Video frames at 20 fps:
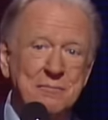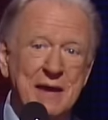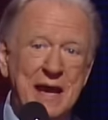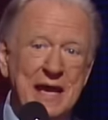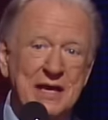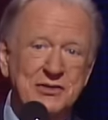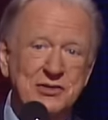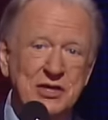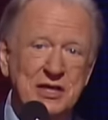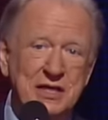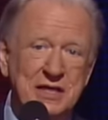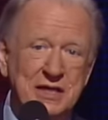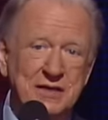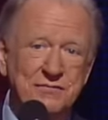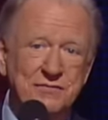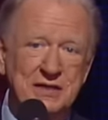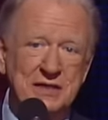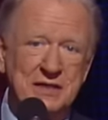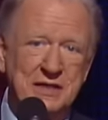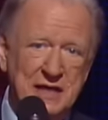magic
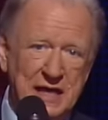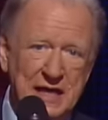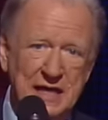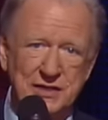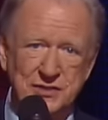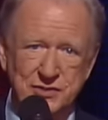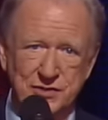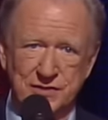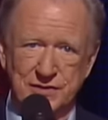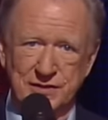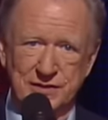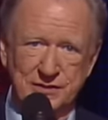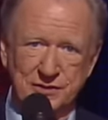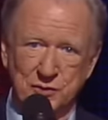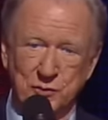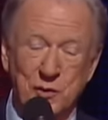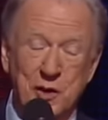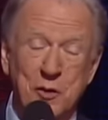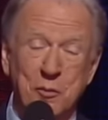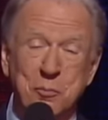of the Conjurers
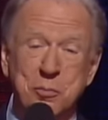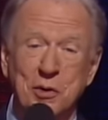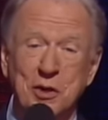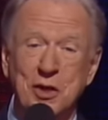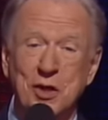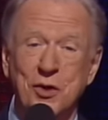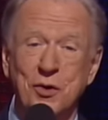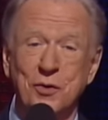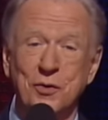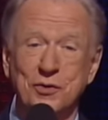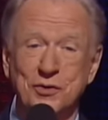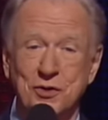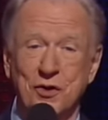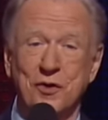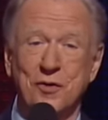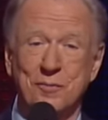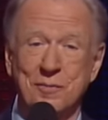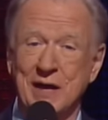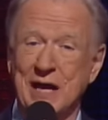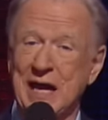will blow
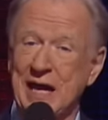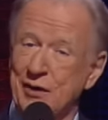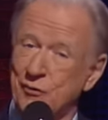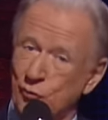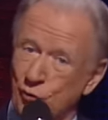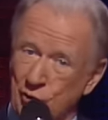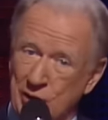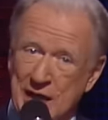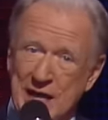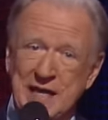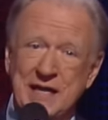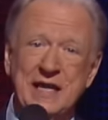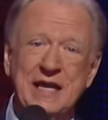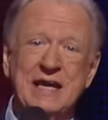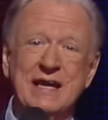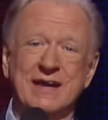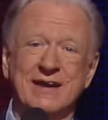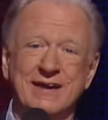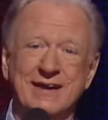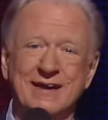your mind right
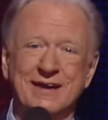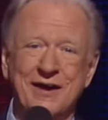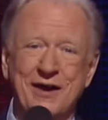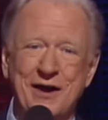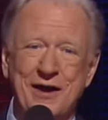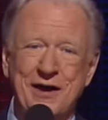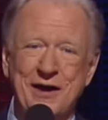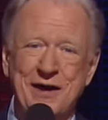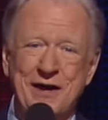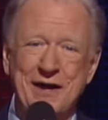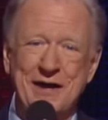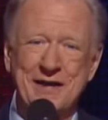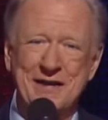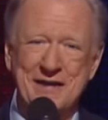here on